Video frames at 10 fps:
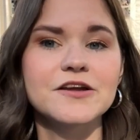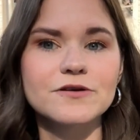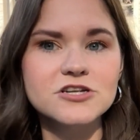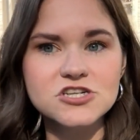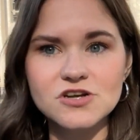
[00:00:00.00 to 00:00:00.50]
you
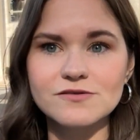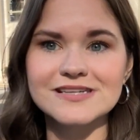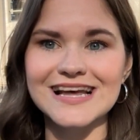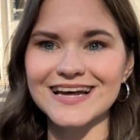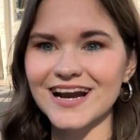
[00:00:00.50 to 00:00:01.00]
can just go
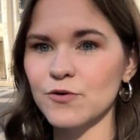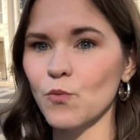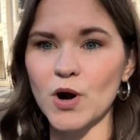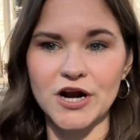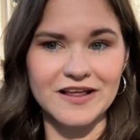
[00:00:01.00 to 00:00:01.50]
sit and
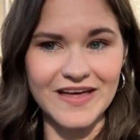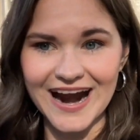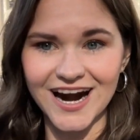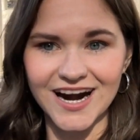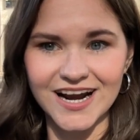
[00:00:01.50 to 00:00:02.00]
work
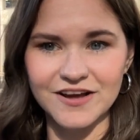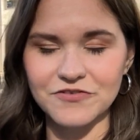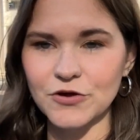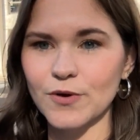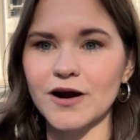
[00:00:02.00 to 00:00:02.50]
there. If
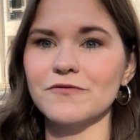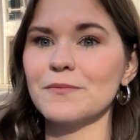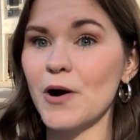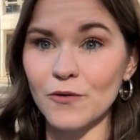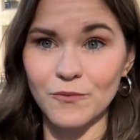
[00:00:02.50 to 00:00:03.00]
you are a
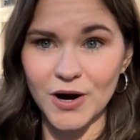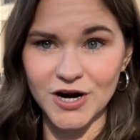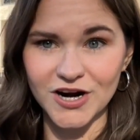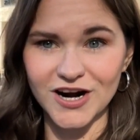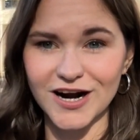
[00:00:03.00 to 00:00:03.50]
remote
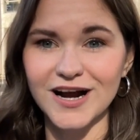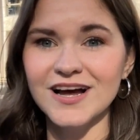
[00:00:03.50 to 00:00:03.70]
worker,